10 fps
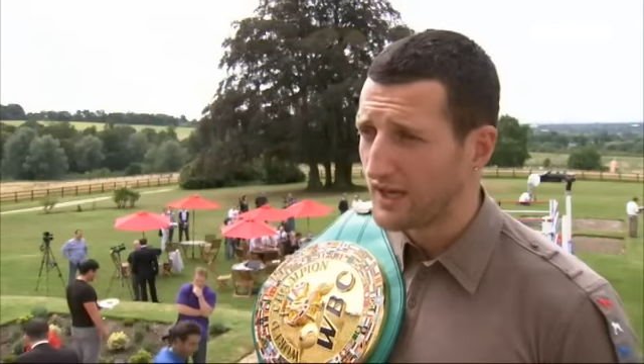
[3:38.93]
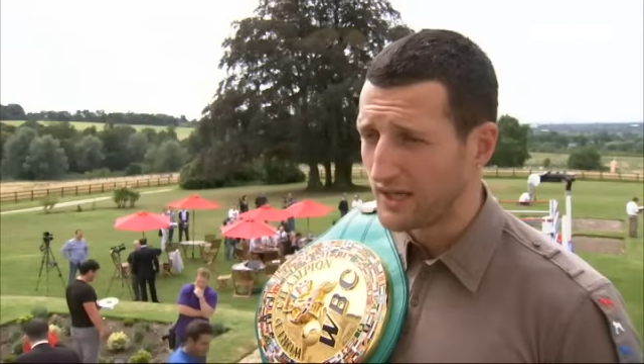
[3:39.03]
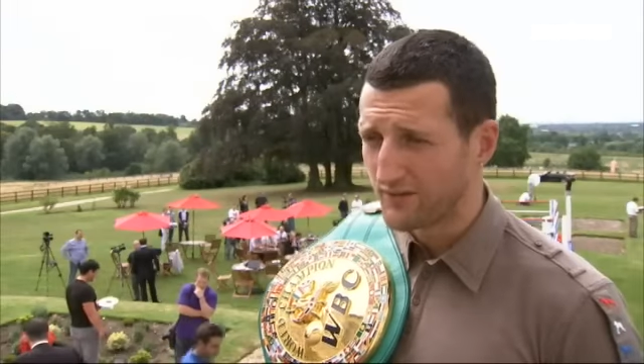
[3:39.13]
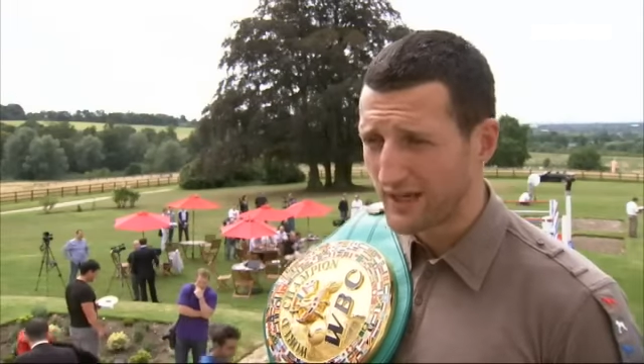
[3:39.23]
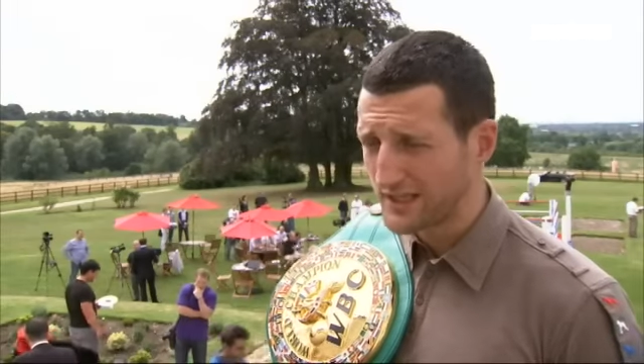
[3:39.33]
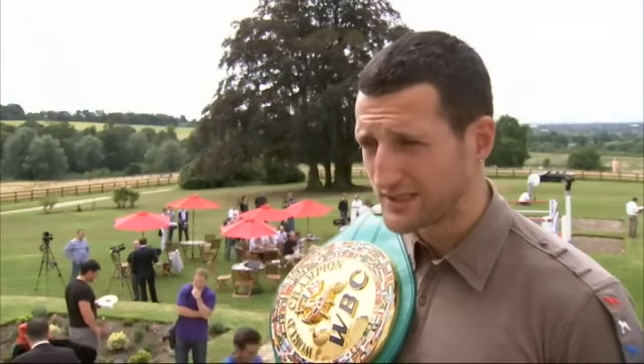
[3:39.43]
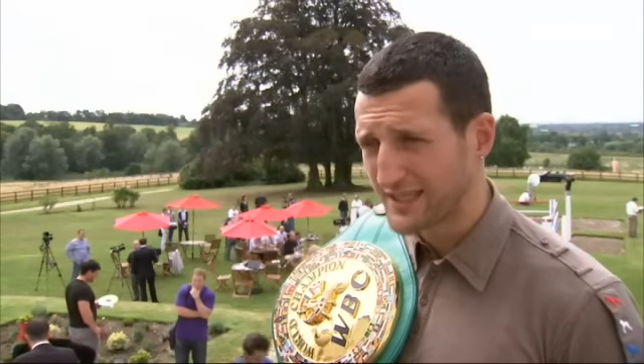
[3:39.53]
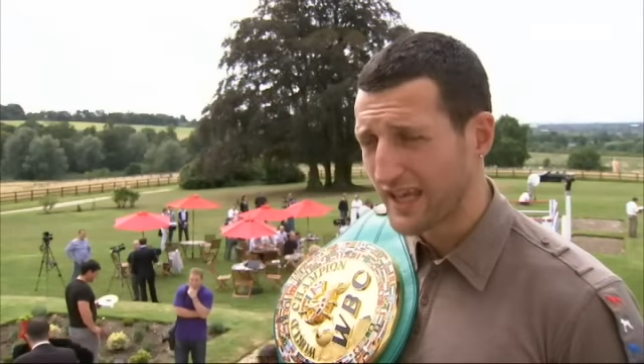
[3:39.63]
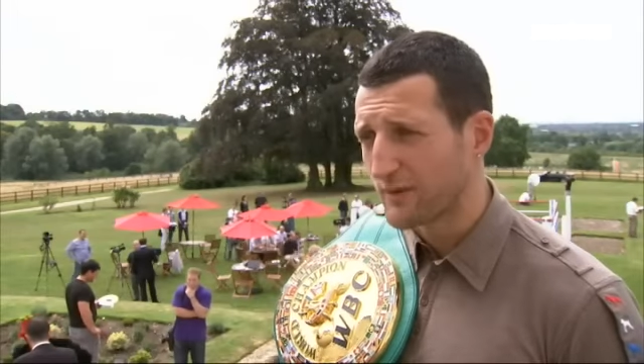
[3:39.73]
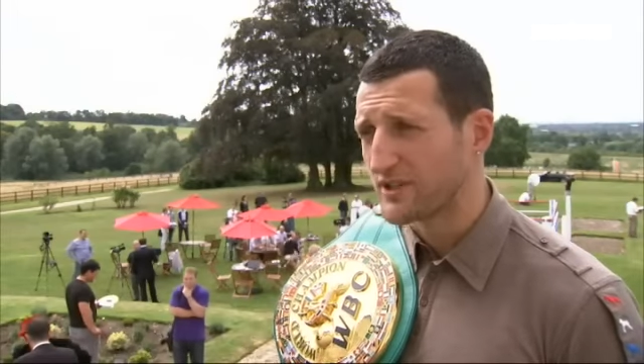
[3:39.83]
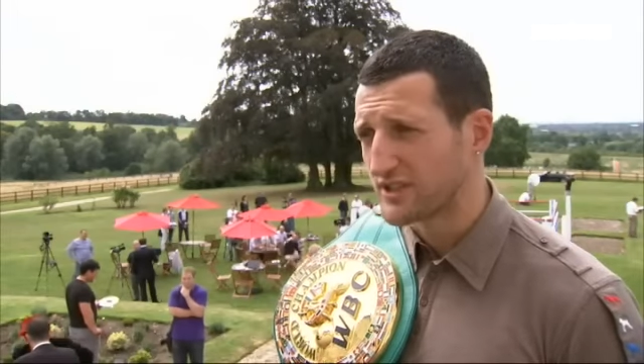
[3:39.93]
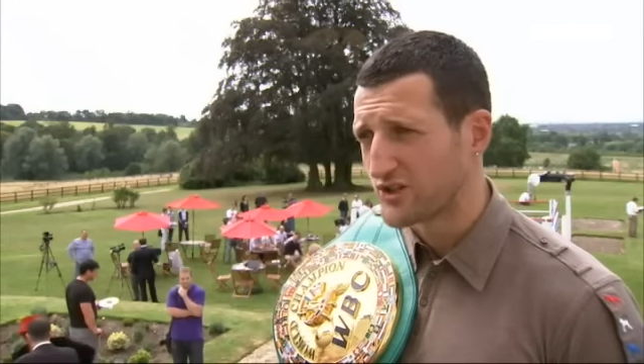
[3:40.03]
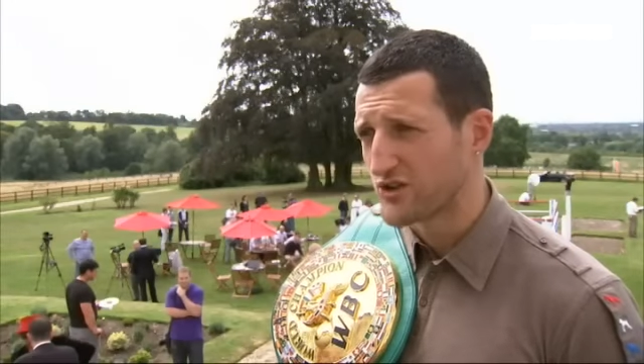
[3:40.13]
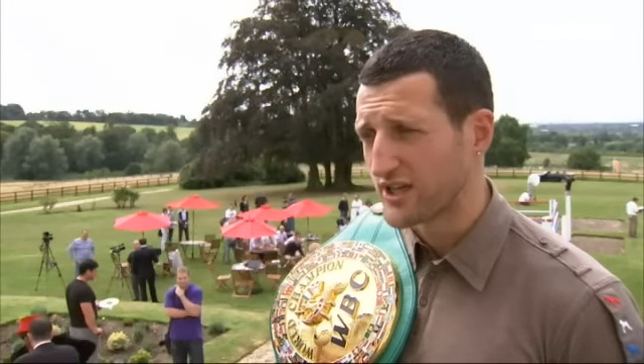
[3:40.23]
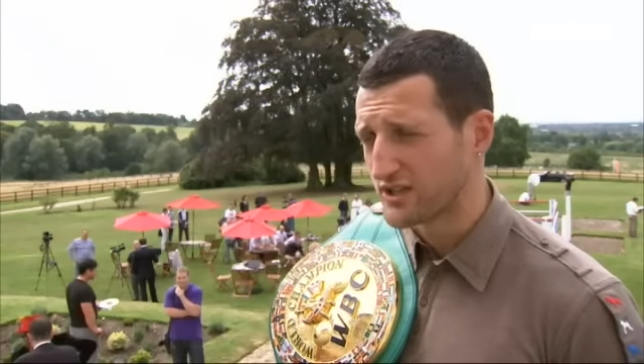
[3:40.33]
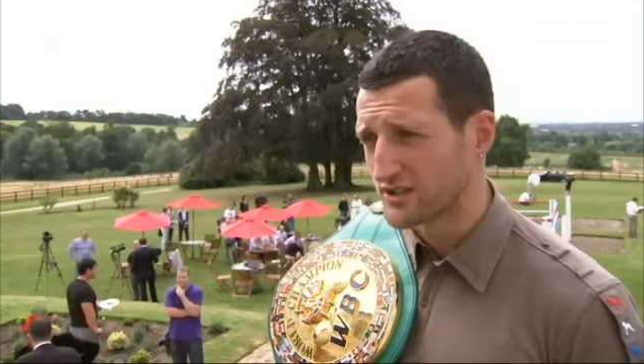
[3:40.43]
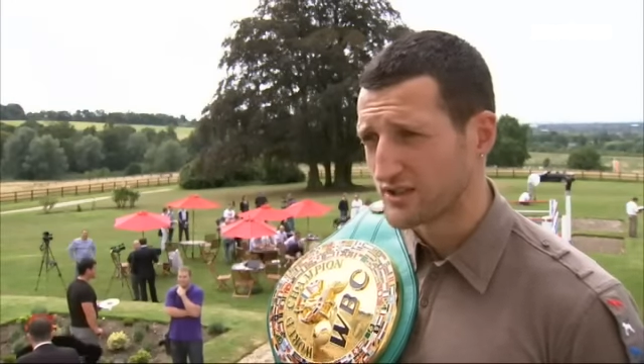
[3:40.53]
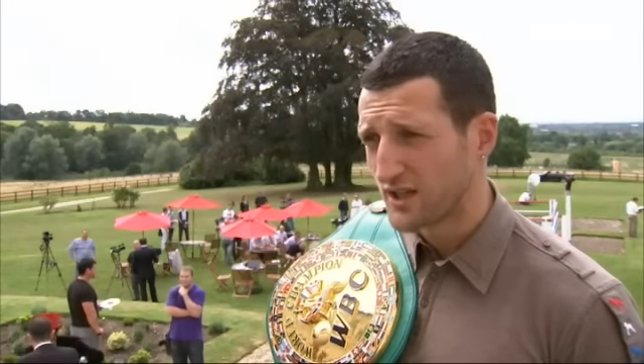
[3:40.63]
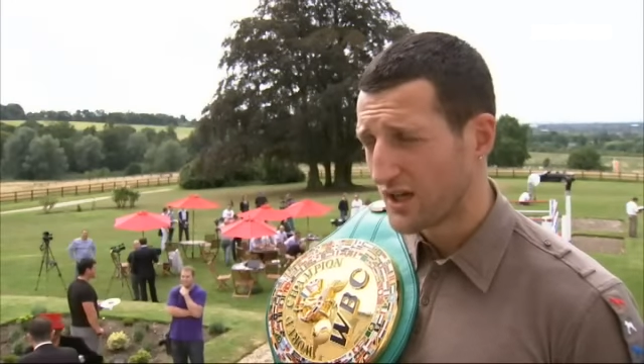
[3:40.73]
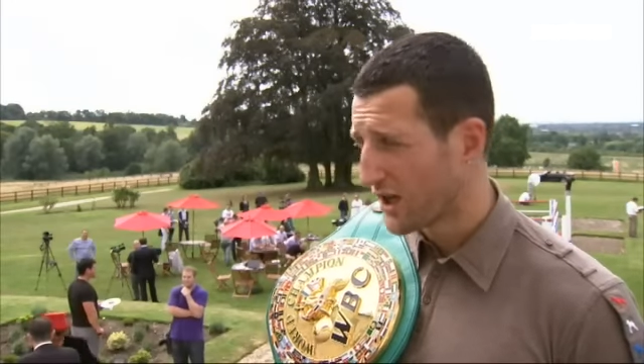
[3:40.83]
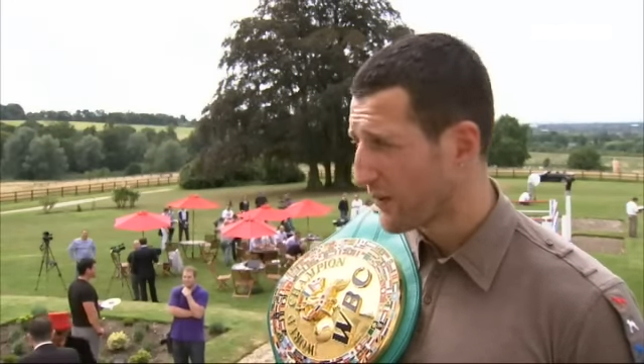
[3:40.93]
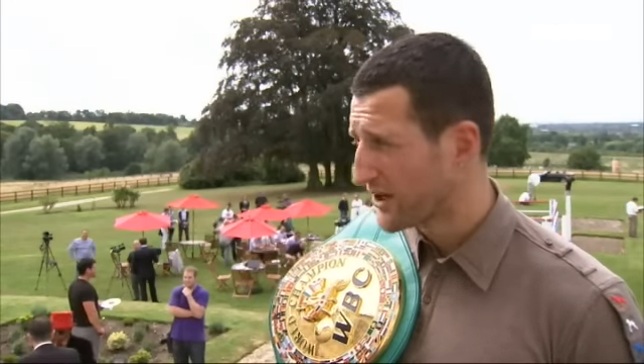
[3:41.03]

And if I need to take him into the trenches and go